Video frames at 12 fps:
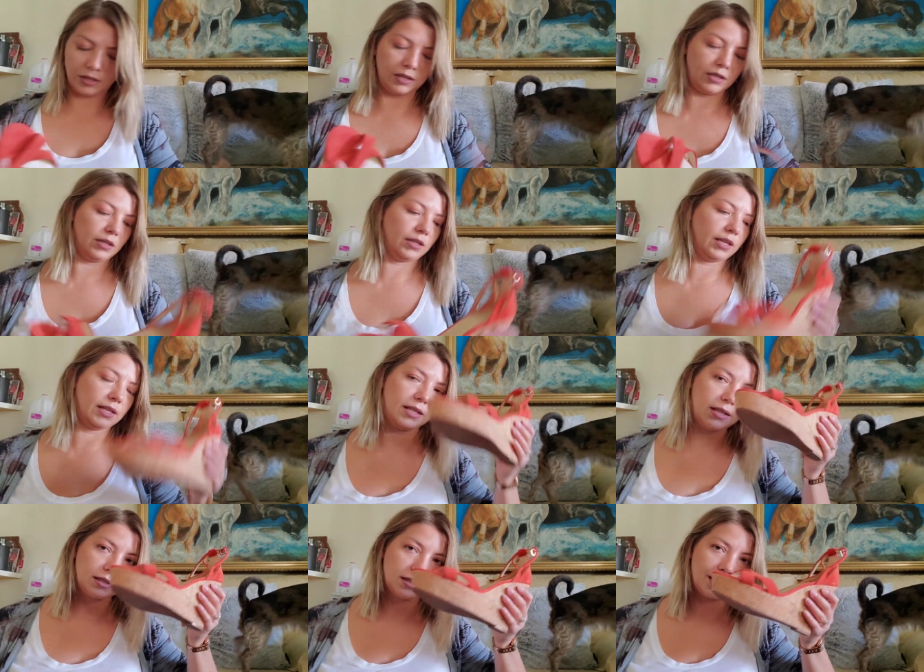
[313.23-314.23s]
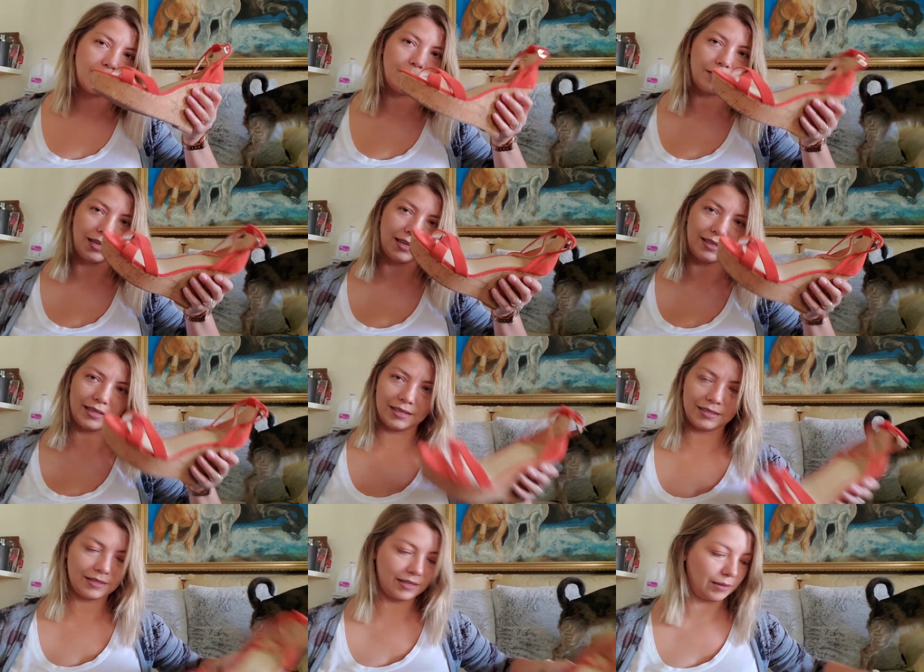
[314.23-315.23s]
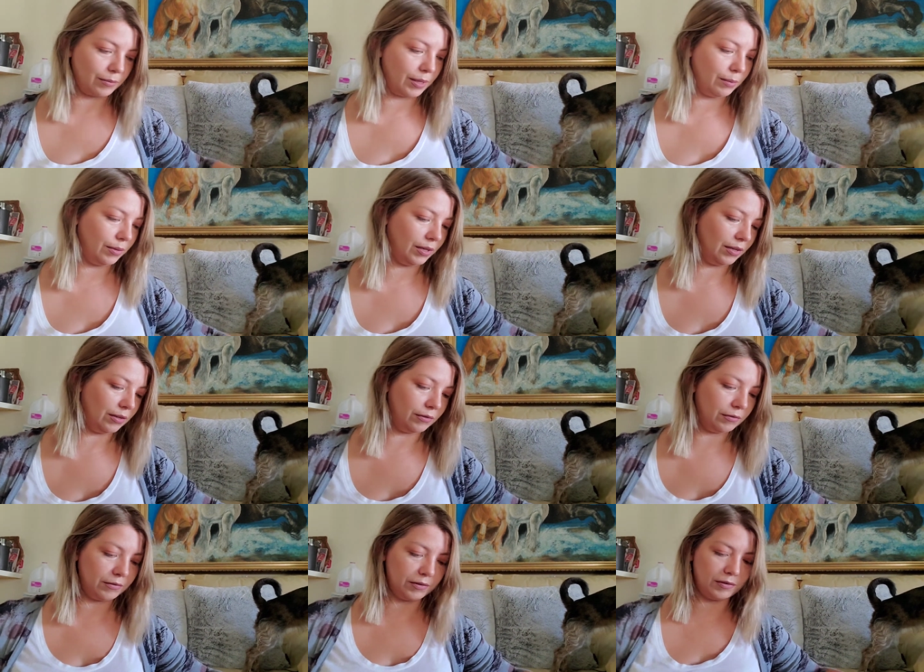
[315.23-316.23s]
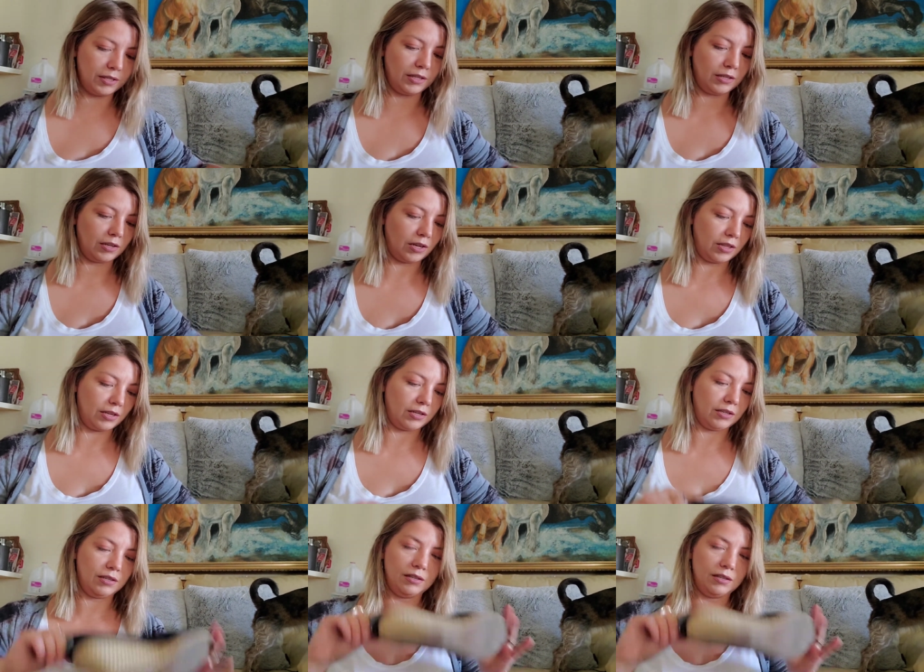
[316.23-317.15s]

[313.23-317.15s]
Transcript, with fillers: good. And then some like this that may be, you know, $15